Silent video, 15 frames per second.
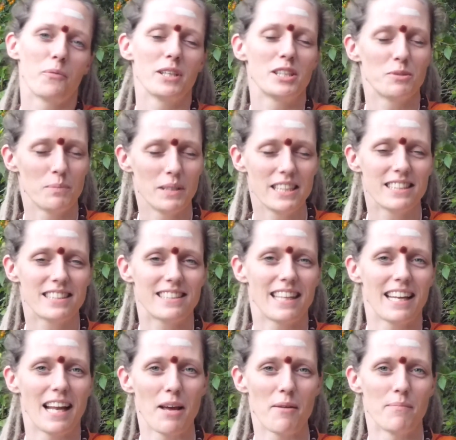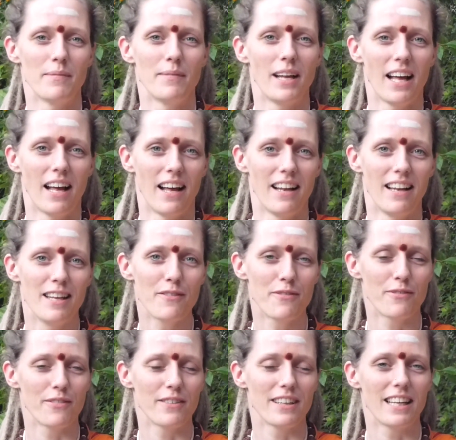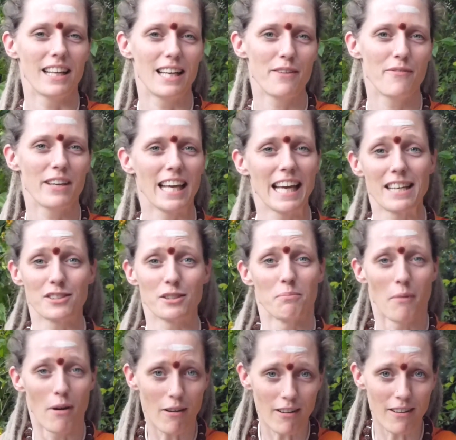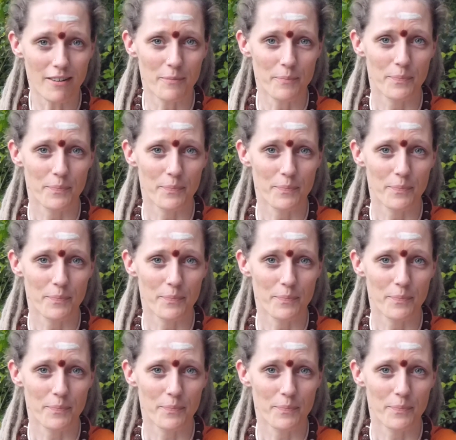which means that I'm living as a monk